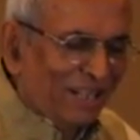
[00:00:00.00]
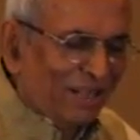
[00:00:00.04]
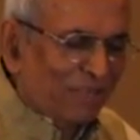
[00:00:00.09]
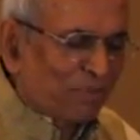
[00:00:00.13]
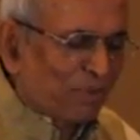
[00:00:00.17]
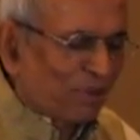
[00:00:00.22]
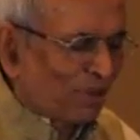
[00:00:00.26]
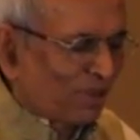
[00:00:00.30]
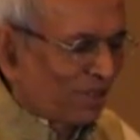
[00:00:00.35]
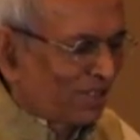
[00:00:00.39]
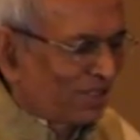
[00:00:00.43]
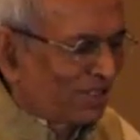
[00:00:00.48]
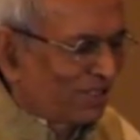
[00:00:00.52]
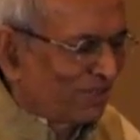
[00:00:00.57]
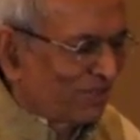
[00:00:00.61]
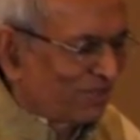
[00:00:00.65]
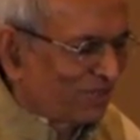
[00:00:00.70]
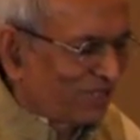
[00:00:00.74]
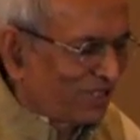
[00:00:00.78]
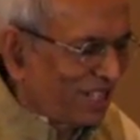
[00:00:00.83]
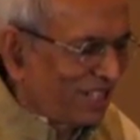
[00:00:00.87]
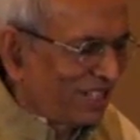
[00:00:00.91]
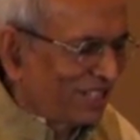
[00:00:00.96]
progressive
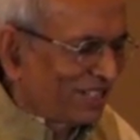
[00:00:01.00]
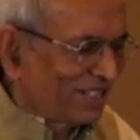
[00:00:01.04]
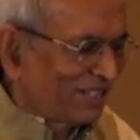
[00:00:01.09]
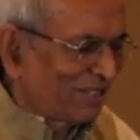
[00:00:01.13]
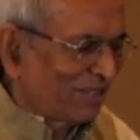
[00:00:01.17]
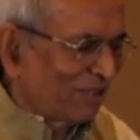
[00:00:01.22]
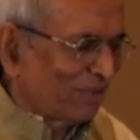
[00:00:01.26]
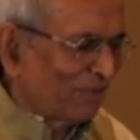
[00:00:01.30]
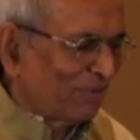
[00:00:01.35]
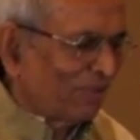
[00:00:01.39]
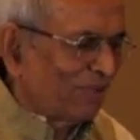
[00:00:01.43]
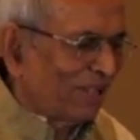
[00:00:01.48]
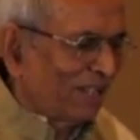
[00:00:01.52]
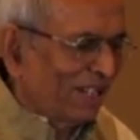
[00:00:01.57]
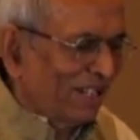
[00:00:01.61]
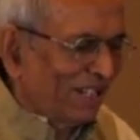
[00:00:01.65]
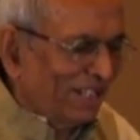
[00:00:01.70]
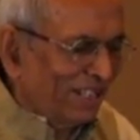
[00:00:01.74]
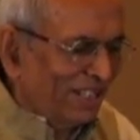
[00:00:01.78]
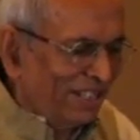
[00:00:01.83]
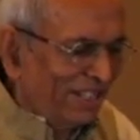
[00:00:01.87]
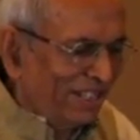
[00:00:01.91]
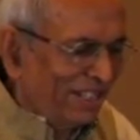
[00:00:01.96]
states of
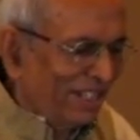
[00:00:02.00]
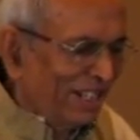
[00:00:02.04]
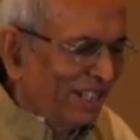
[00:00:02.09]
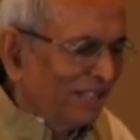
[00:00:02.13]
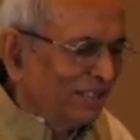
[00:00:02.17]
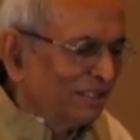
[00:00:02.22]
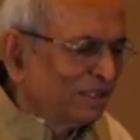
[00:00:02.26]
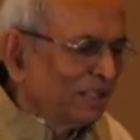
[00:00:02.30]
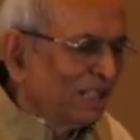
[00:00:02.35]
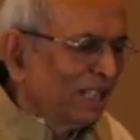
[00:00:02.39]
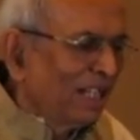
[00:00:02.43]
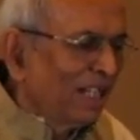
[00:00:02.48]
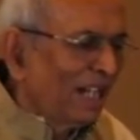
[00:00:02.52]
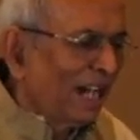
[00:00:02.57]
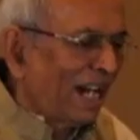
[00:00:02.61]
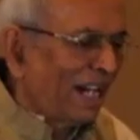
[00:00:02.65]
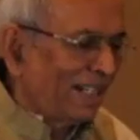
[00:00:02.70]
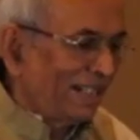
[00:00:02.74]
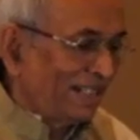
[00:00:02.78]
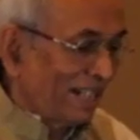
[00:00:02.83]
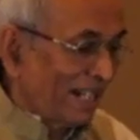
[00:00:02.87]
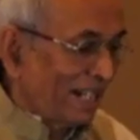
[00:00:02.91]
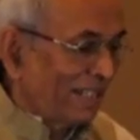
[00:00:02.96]
India
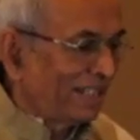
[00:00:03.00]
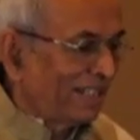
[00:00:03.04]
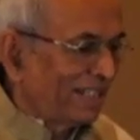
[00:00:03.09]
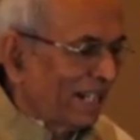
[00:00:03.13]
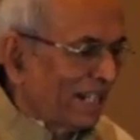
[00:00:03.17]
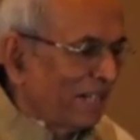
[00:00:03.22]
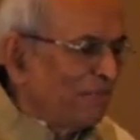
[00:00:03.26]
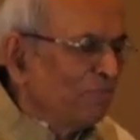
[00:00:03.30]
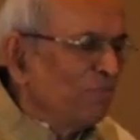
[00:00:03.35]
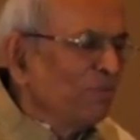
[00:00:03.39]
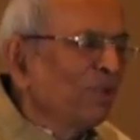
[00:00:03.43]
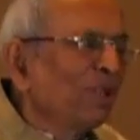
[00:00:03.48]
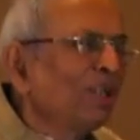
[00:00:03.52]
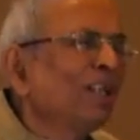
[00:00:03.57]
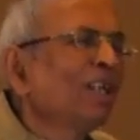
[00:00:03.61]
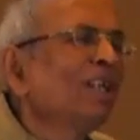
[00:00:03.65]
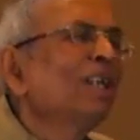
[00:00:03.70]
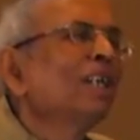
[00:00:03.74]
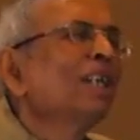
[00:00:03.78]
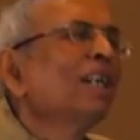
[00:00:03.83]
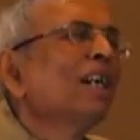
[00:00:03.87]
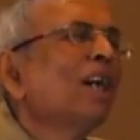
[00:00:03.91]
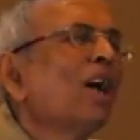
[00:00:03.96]
at that time,
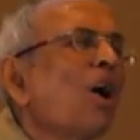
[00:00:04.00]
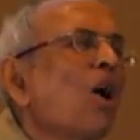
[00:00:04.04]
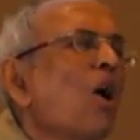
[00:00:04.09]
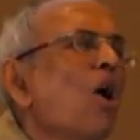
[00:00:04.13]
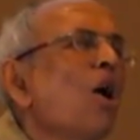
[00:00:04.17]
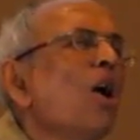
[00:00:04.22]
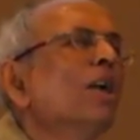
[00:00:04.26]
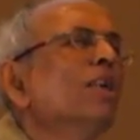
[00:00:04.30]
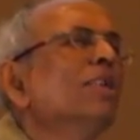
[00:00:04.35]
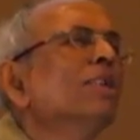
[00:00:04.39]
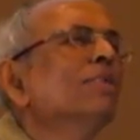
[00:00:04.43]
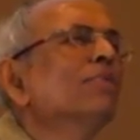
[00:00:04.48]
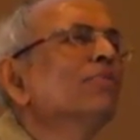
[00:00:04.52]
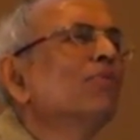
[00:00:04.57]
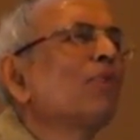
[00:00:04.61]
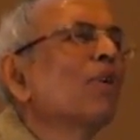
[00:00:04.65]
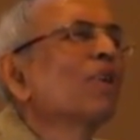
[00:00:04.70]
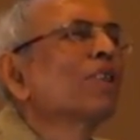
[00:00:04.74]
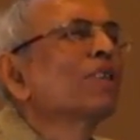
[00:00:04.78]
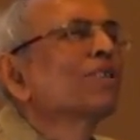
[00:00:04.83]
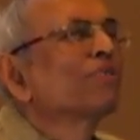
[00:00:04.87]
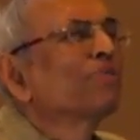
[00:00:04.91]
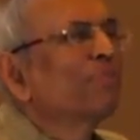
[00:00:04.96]
on
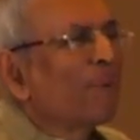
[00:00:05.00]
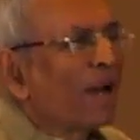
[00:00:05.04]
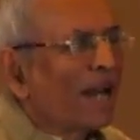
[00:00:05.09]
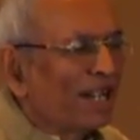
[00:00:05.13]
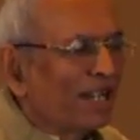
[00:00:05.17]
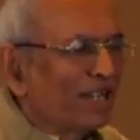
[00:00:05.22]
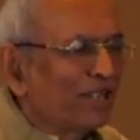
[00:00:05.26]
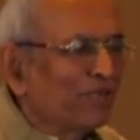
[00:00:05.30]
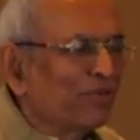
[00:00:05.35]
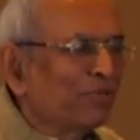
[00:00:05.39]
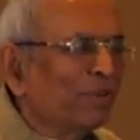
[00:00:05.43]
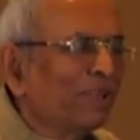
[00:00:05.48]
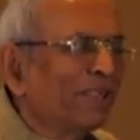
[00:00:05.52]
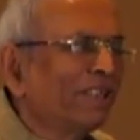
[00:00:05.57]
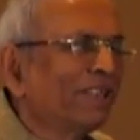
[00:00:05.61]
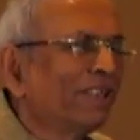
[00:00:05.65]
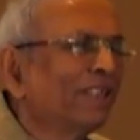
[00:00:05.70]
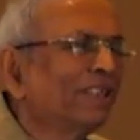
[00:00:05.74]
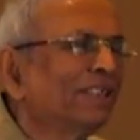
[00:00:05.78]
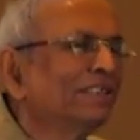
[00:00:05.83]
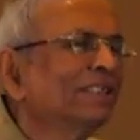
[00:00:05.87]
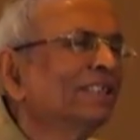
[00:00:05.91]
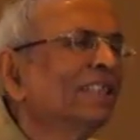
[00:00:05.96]
forest management.
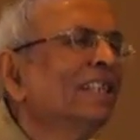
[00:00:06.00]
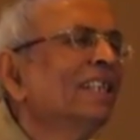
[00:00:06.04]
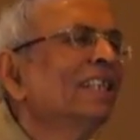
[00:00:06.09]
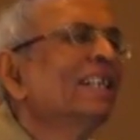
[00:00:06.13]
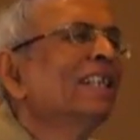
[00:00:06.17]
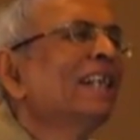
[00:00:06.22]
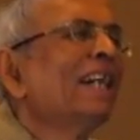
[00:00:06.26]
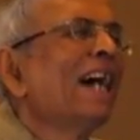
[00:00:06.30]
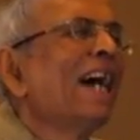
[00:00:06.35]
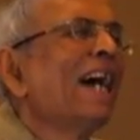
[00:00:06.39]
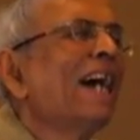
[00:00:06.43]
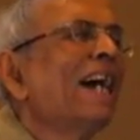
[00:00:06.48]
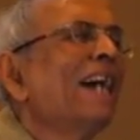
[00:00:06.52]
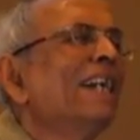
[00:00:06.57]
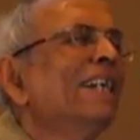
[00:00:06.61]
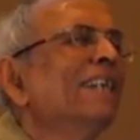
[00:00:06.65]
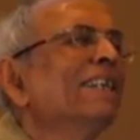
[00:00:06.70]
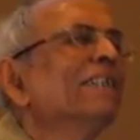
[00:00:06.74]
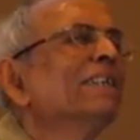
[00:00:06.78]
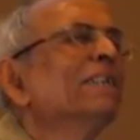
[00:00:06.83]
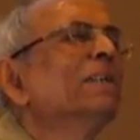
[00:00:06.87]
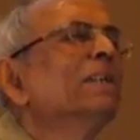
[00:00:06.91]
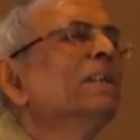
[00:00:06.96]
And